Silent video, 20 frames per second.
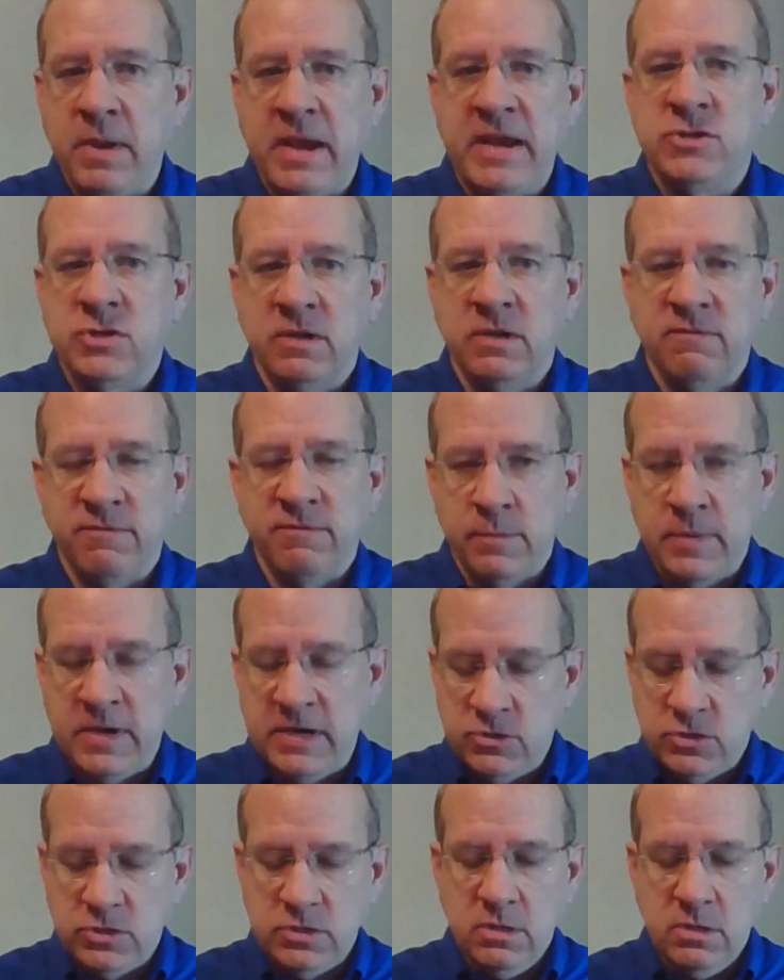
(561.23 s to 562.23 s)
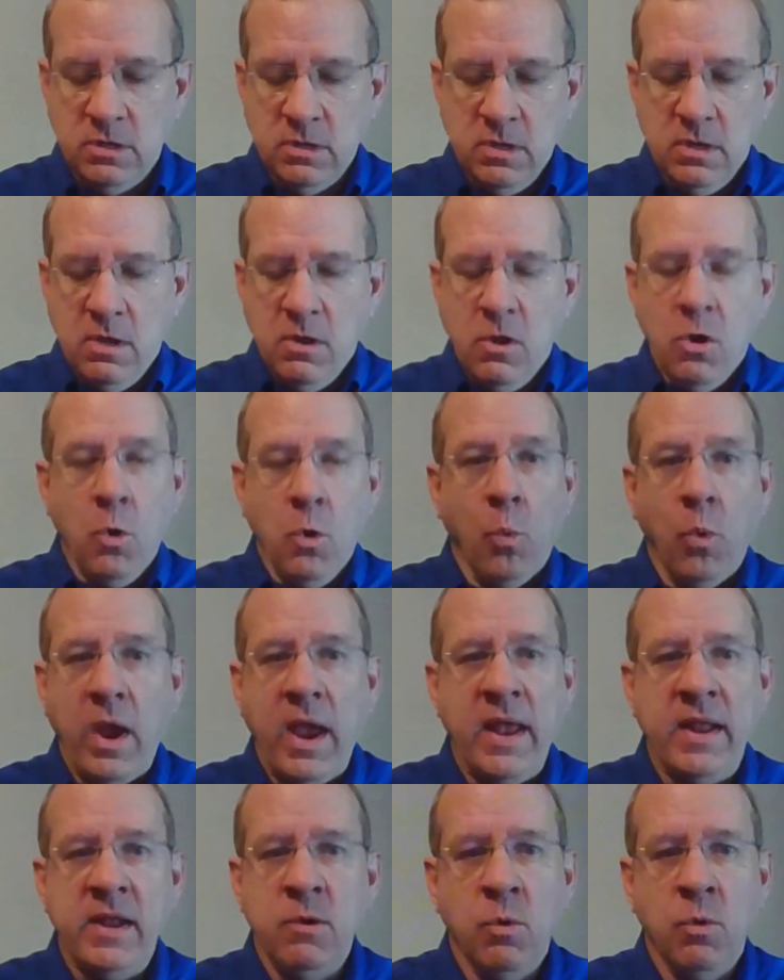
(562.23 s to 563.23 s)
patient information,
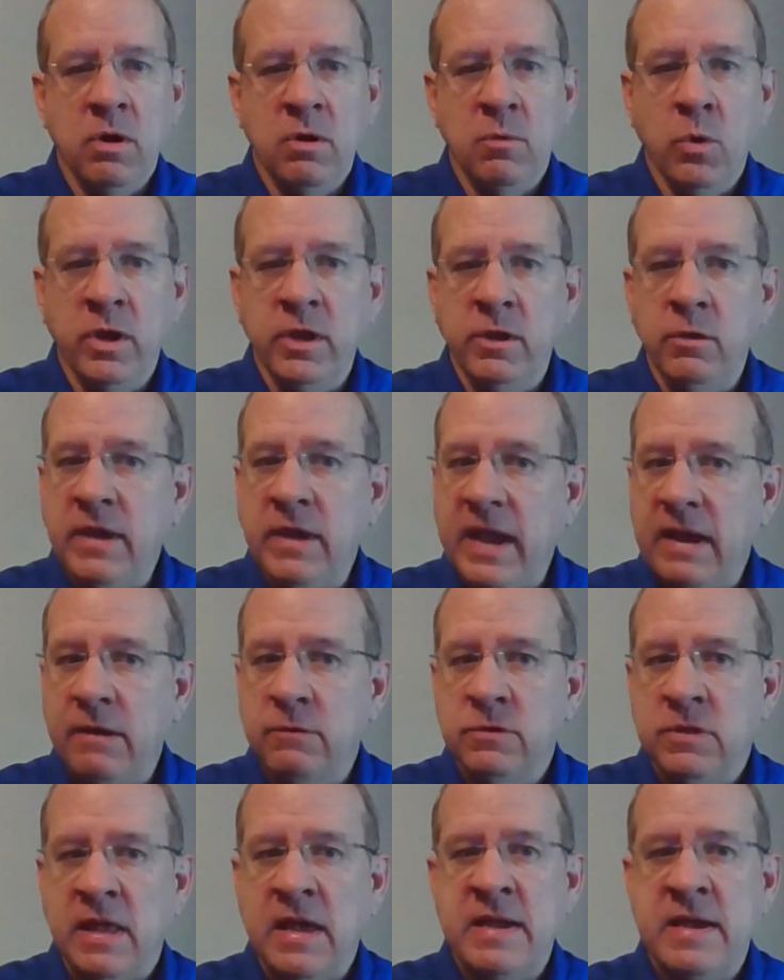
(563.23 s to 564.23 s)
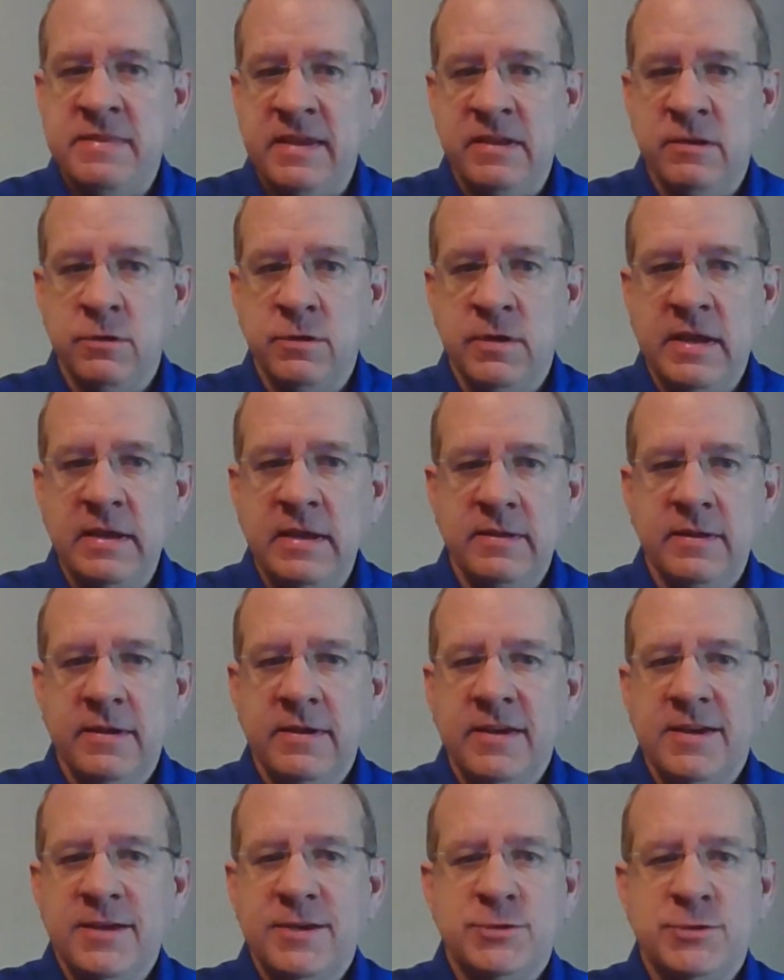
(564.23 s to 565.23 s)
anywhere where you can't rely on the internet.
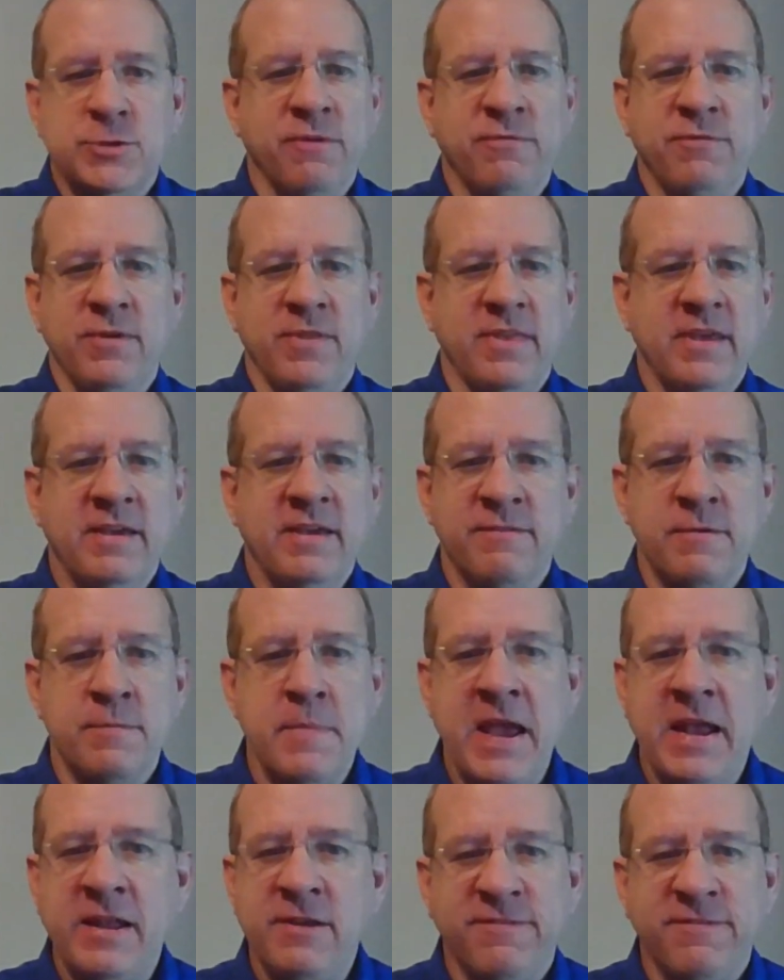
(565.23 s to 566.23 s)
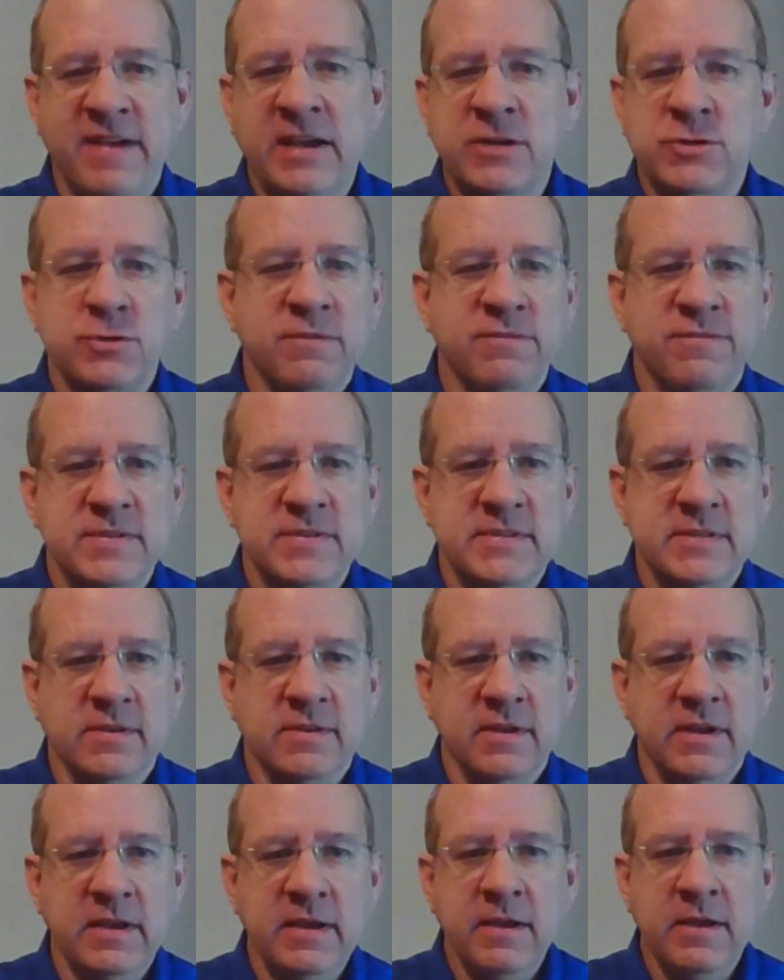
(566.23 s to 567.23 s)
So if you think of a manufacturing
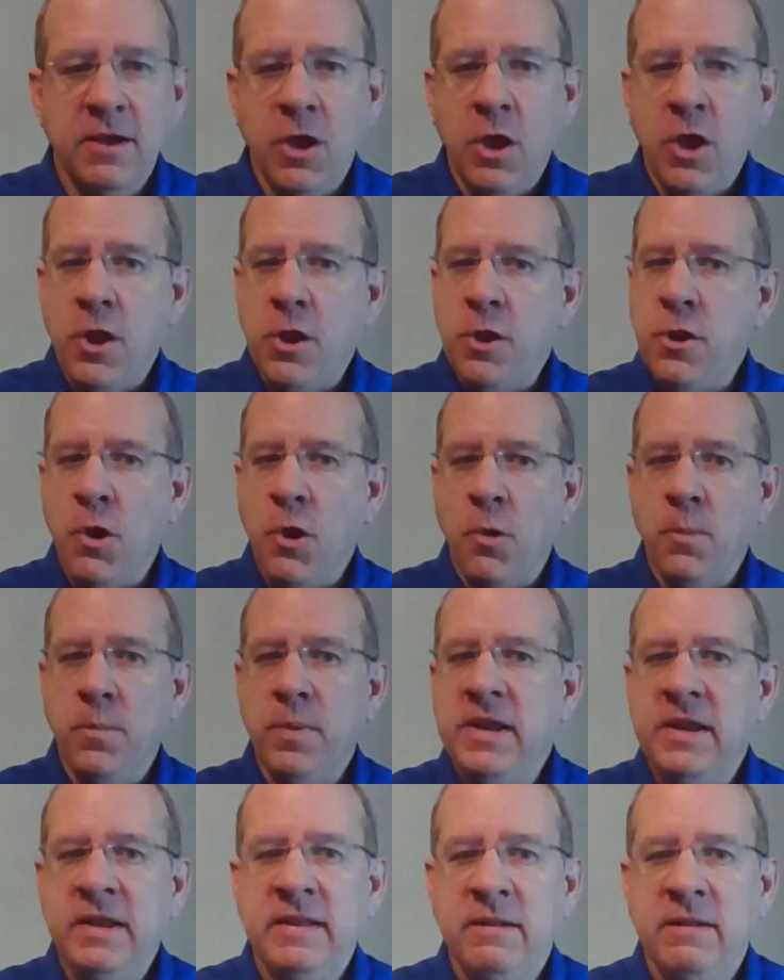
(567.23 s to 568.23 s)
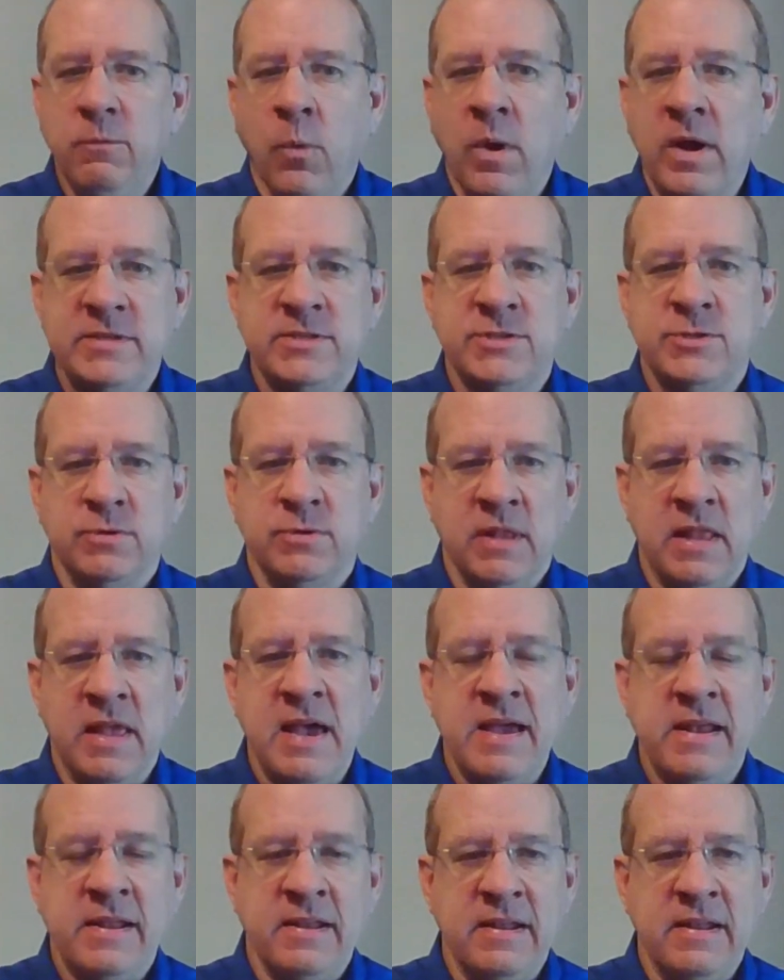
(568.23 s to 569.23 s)
facility, Nobody wants to
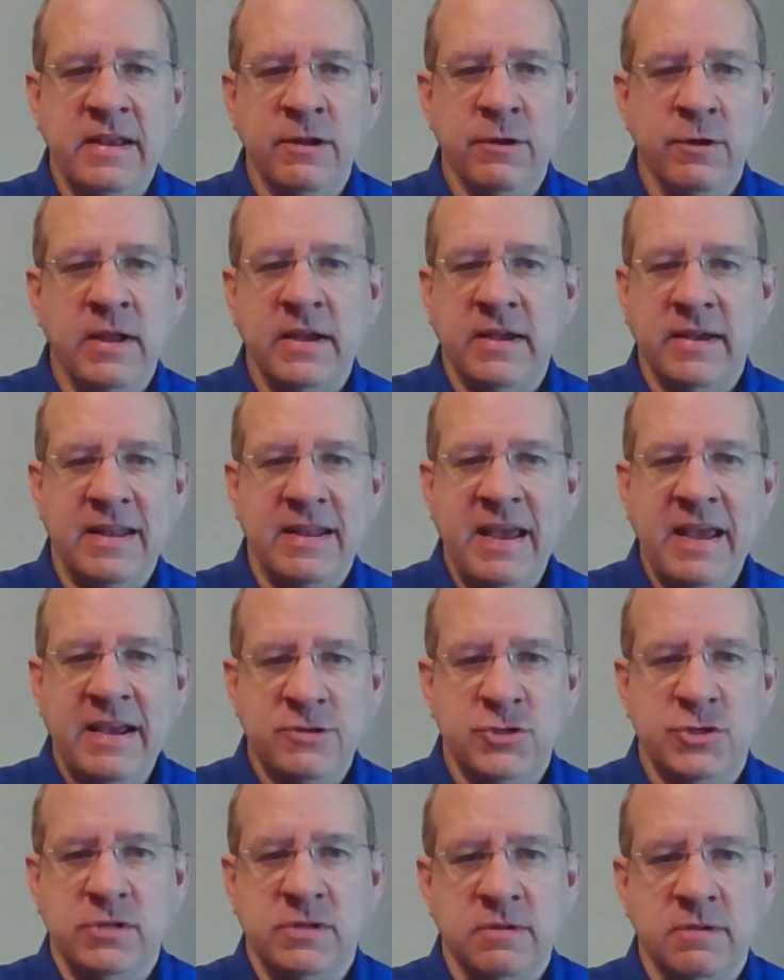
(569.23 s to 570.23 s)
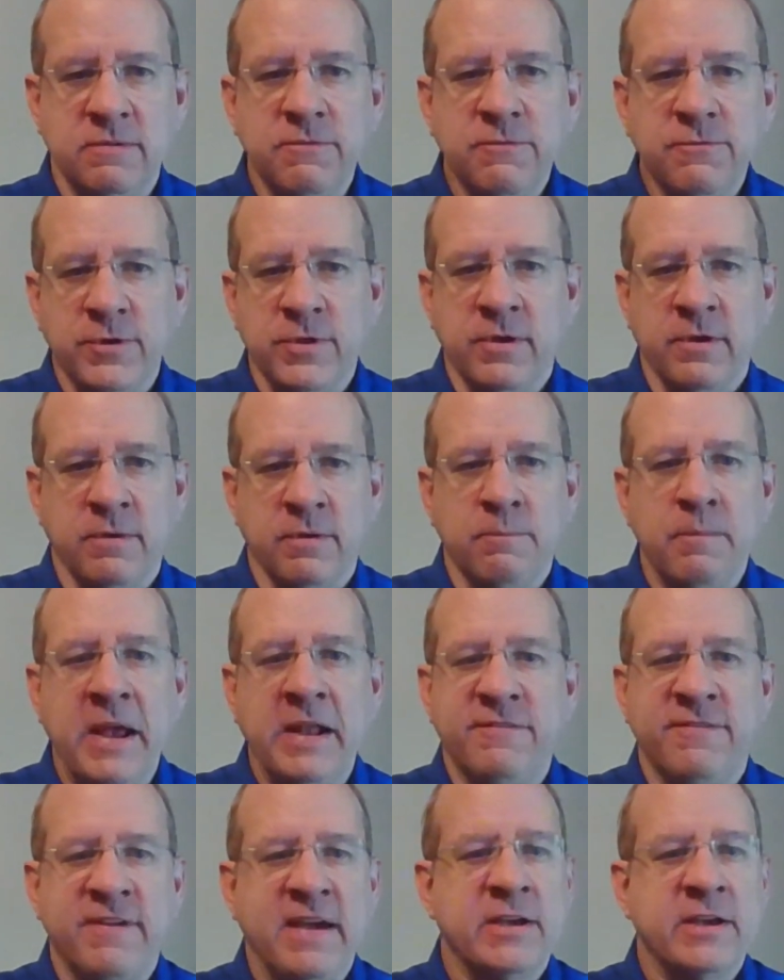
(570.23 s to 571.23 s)
rely on an internet connection for their
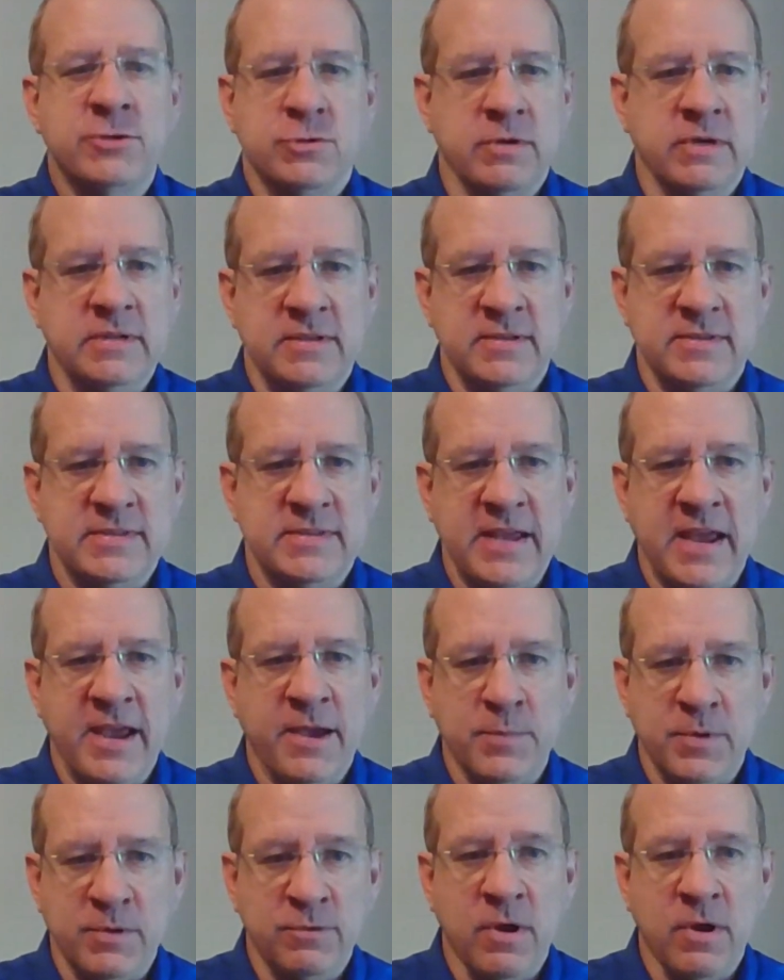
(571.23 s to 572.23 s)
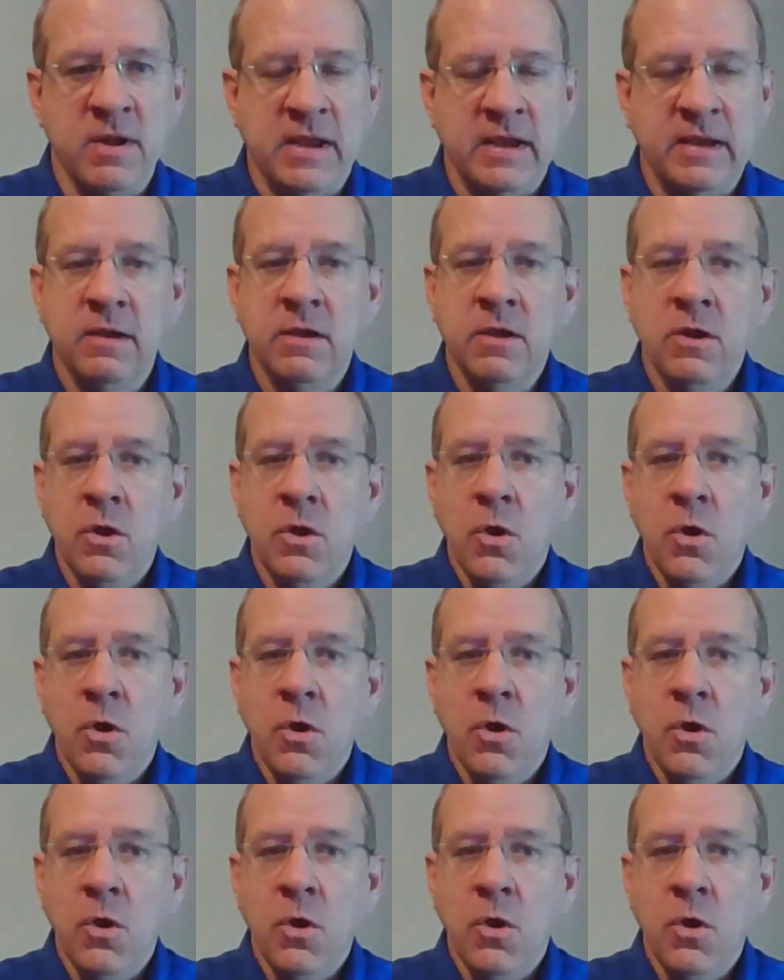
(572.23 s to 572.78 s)
manufacturing to stay up and running.